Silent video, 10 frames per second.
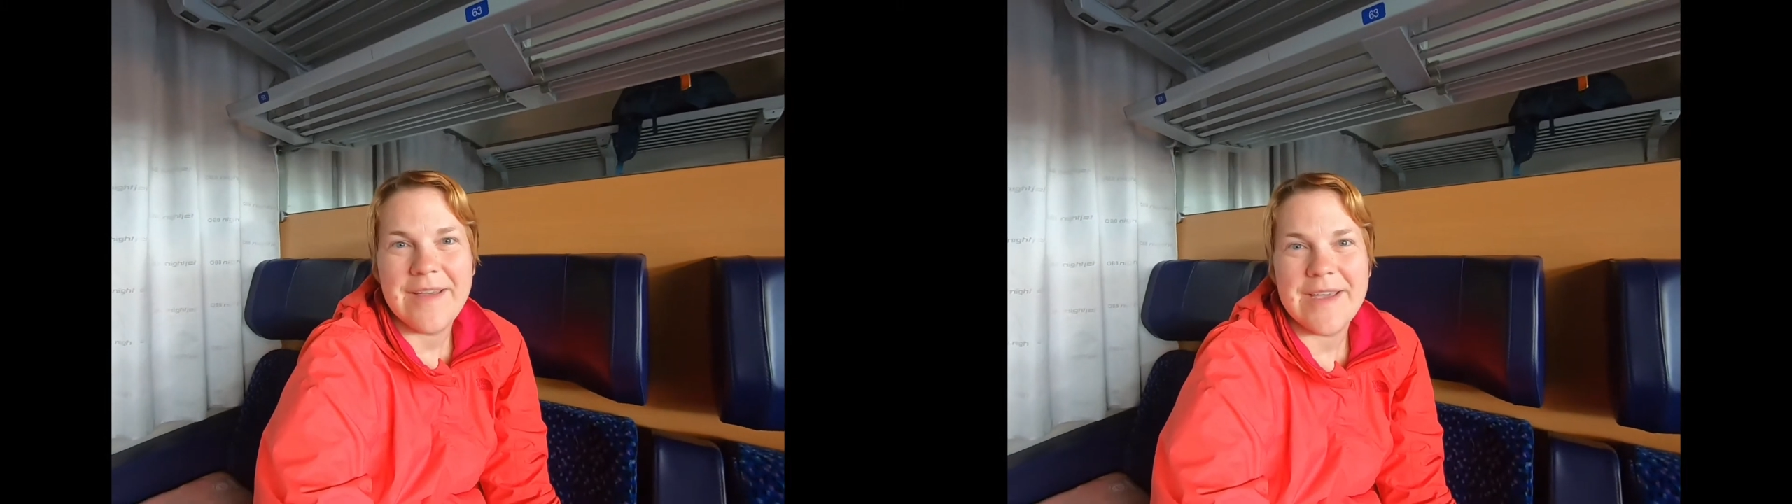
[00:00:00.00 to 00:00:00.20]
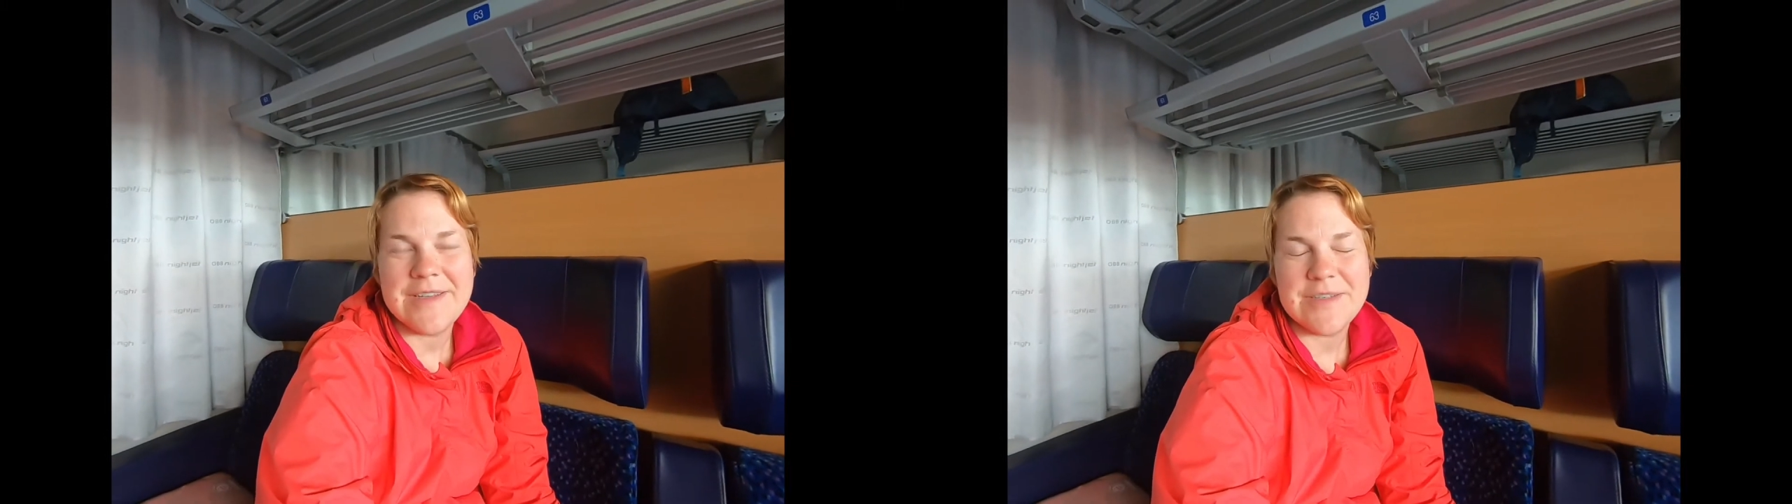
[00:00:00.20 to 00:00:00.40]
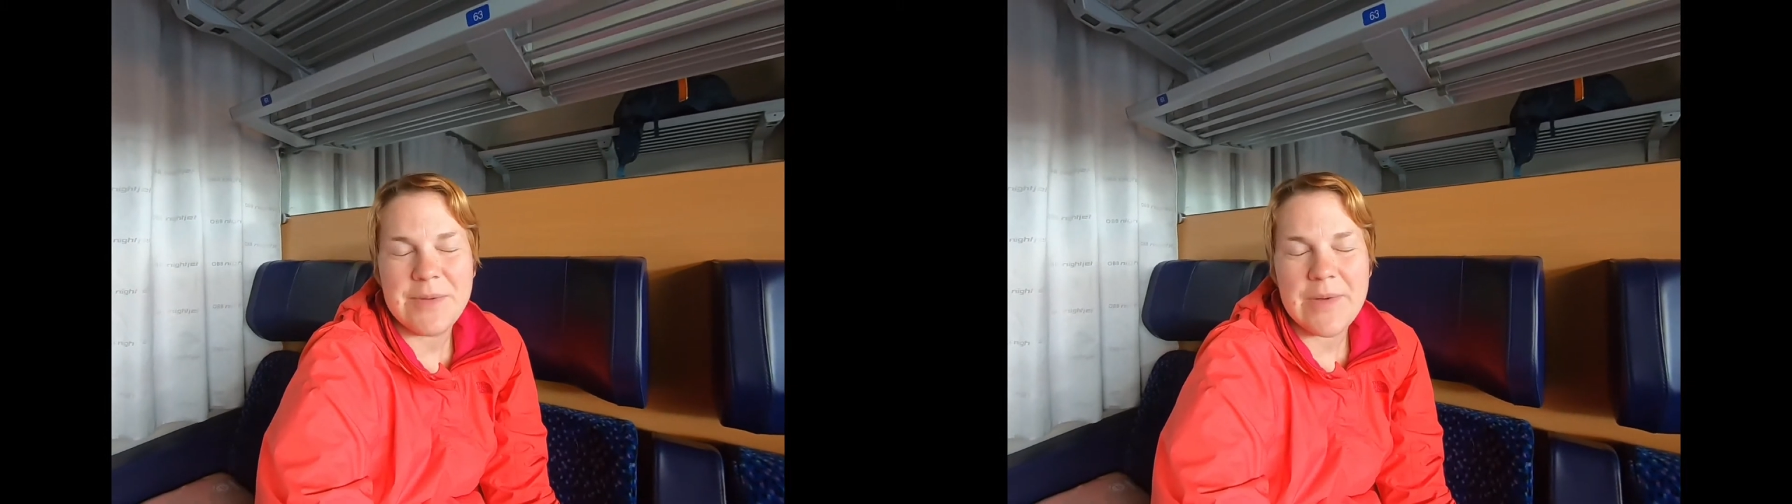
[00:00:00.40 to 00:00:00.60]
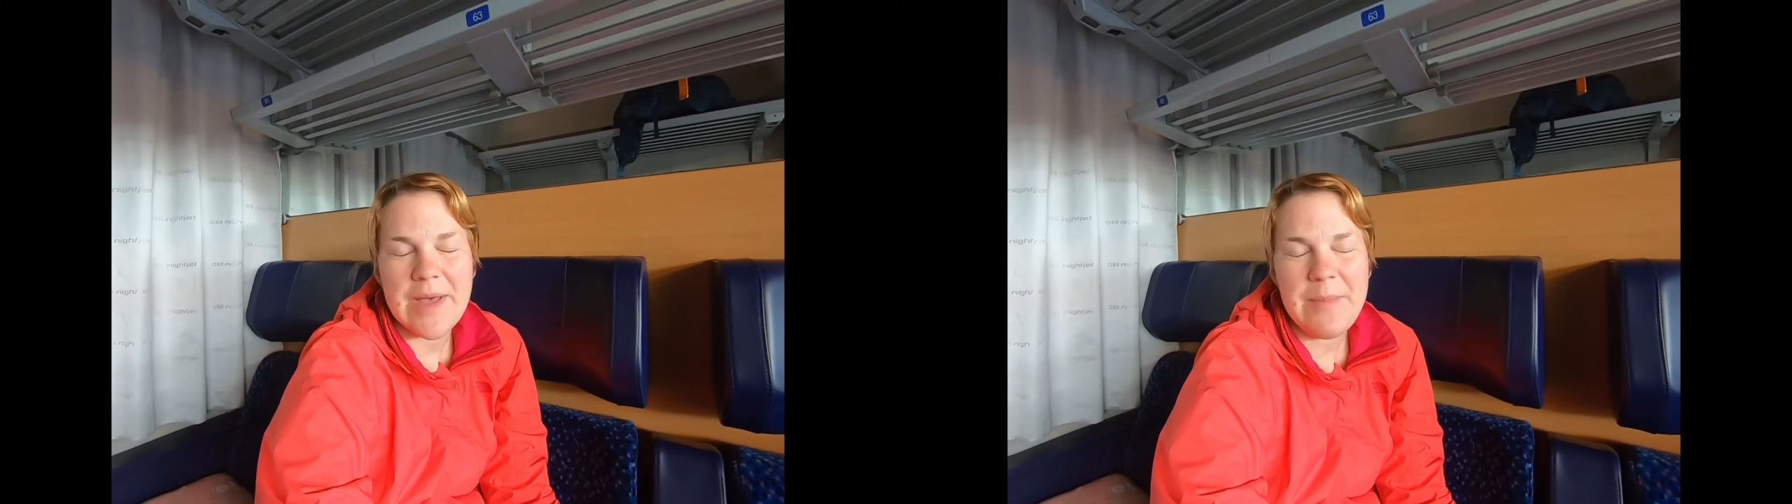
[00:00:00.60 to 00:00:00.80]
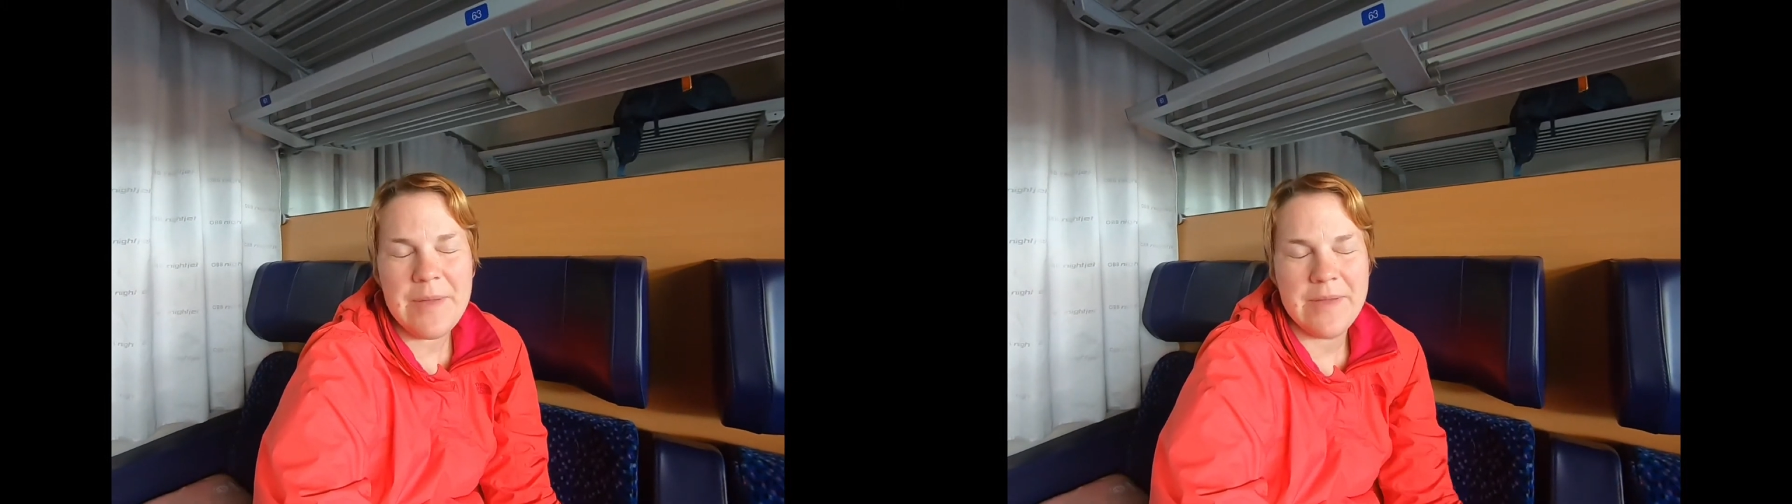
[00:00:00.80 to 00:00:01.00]
I just woke
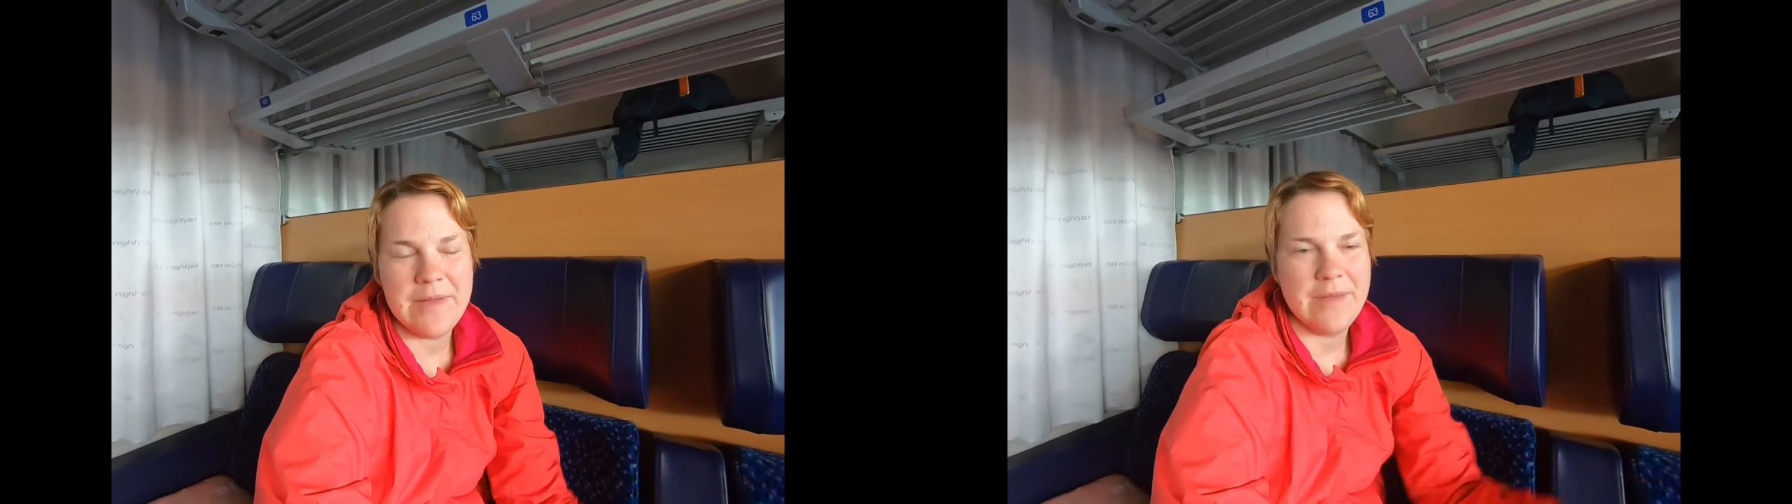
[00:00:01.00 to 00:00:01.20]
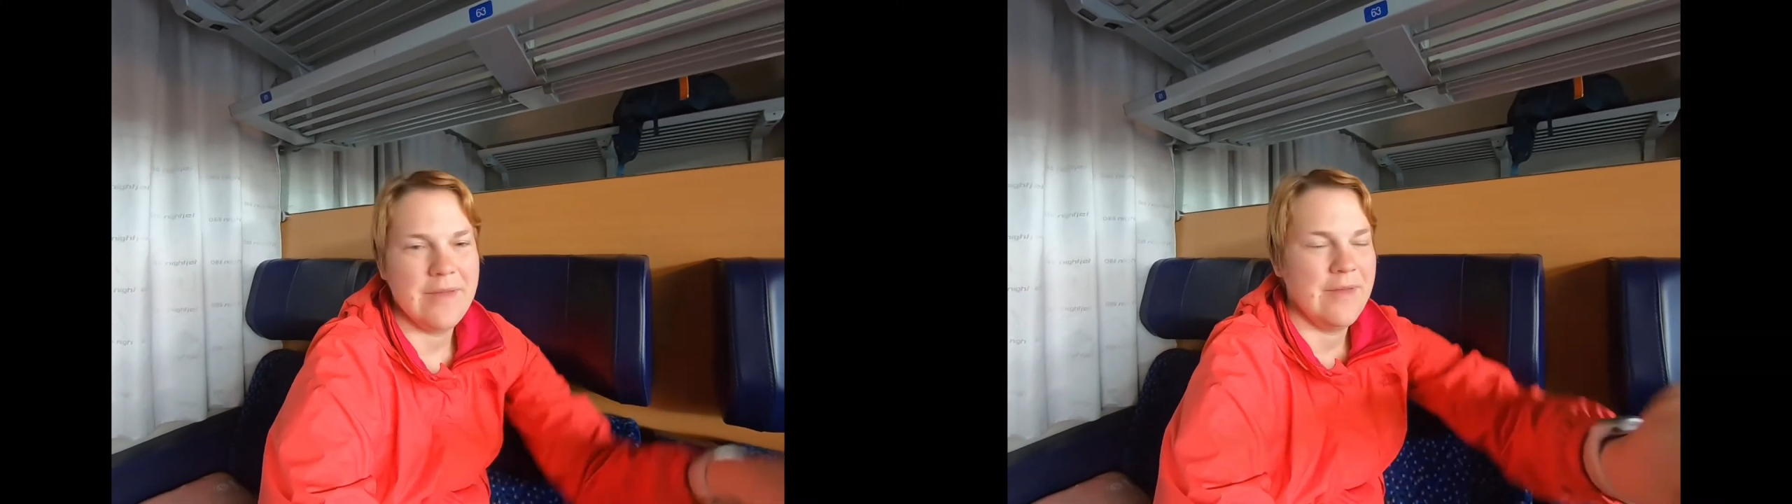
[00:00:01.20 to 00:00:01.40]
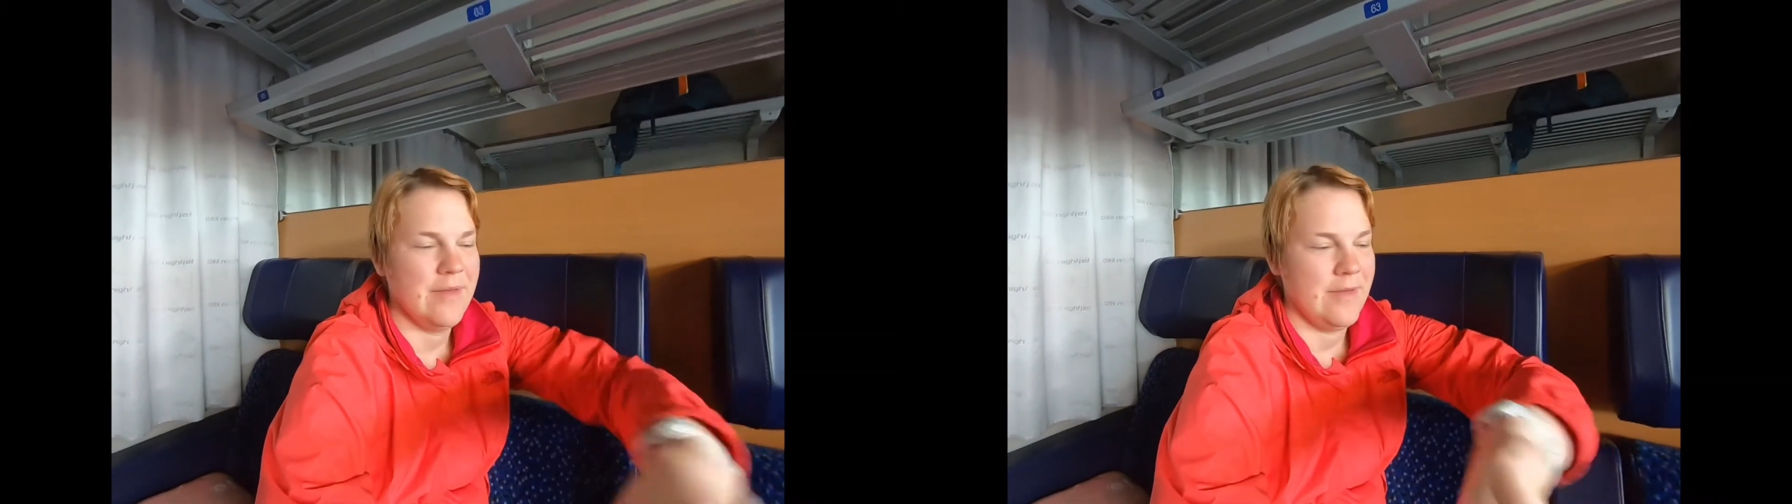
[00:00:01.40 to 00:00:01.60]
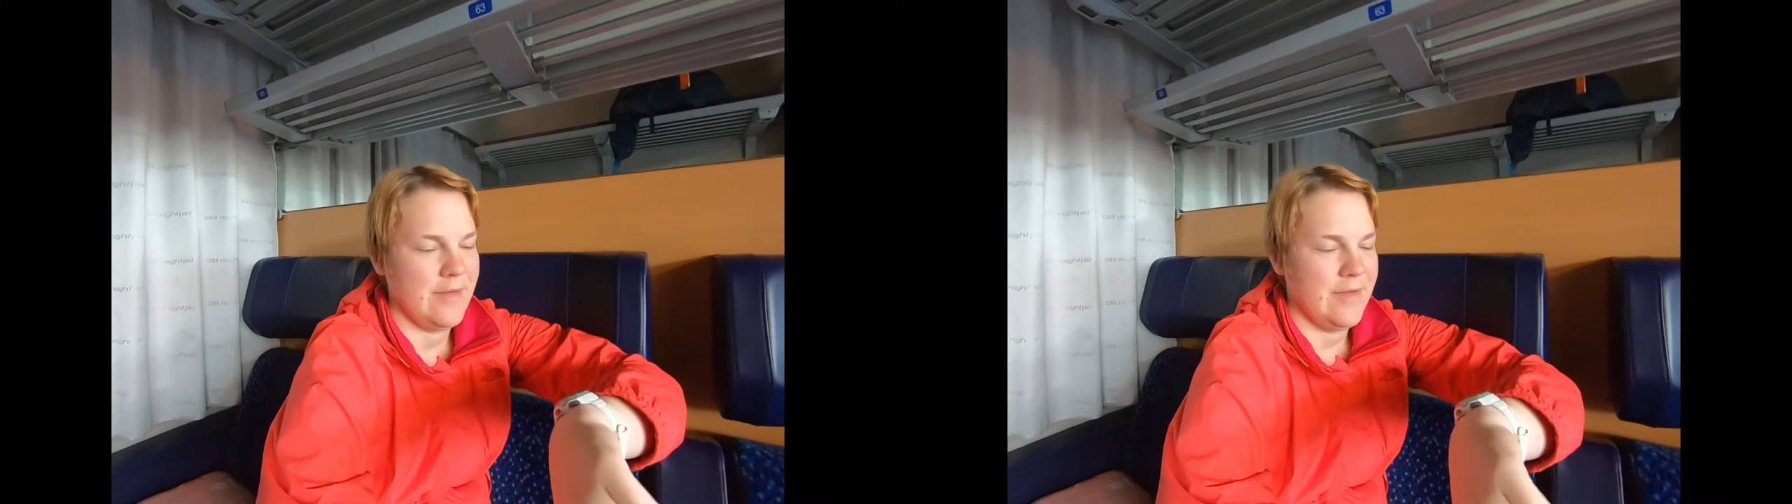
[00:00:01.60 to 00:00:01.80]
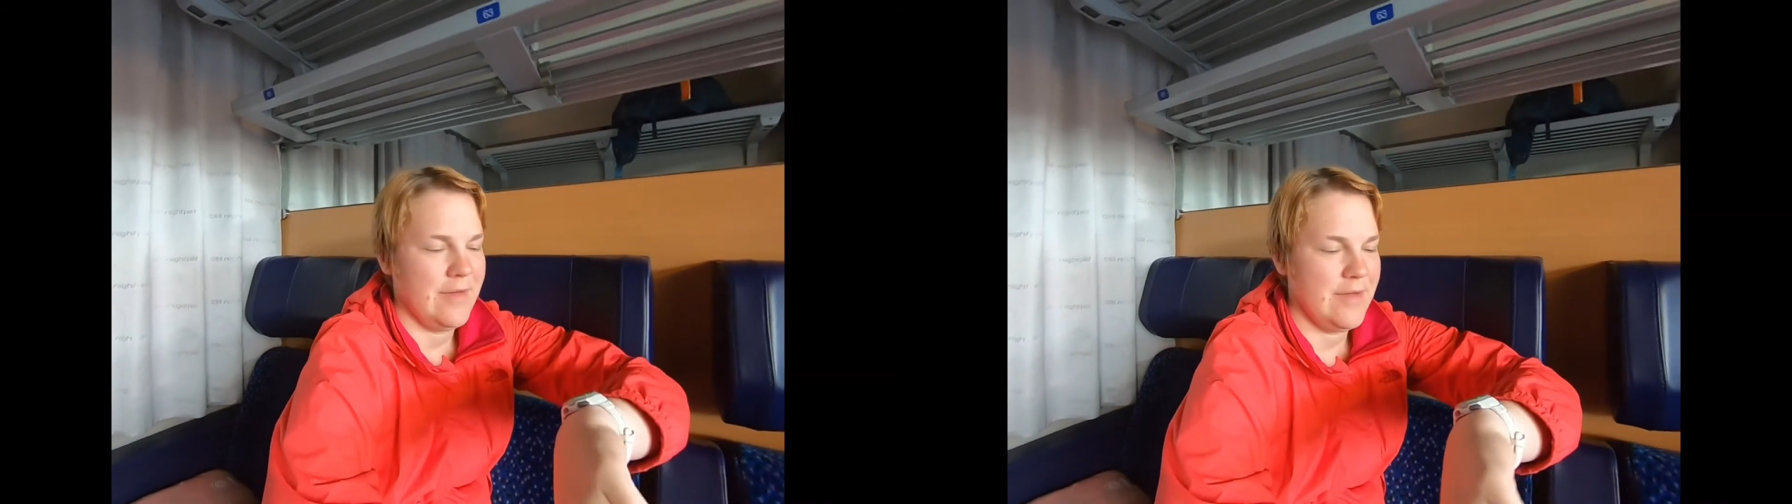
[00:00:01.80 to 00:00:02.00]
up.
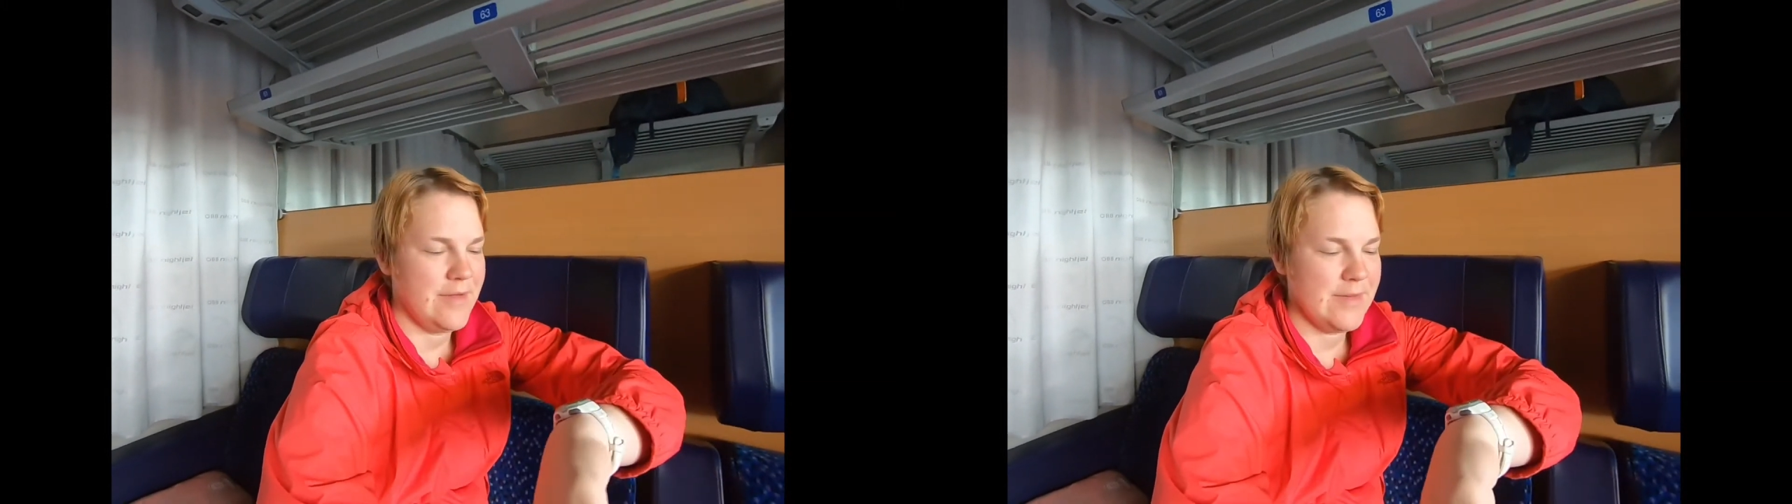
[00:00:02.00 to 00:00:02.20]
It's